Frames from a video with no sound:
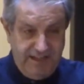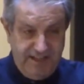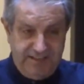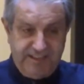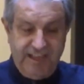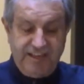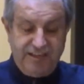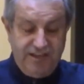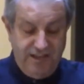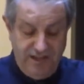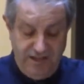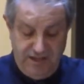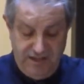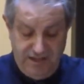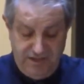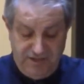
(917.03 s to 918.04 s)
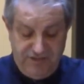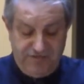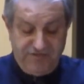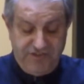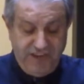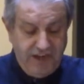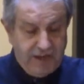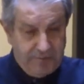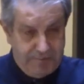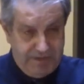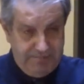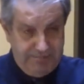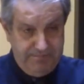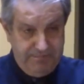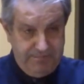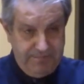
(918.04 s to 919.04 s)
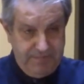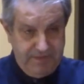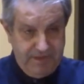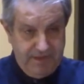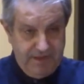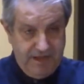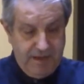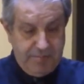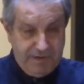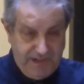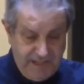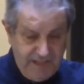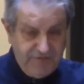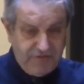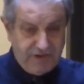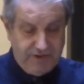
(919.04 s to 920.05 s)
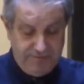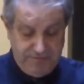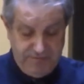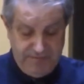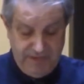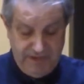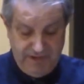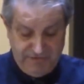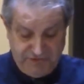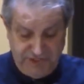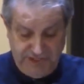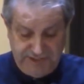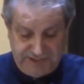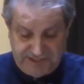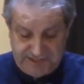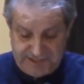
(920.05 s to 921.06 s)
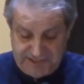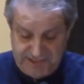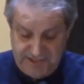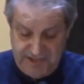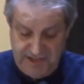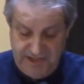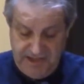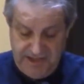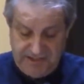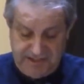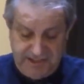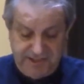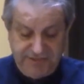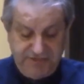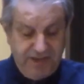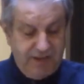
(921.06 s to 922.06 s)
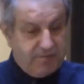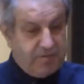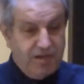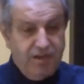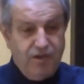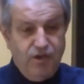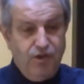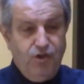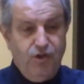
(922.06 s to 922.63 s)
He said to Philip, a believer of Jesus, he said to Philip,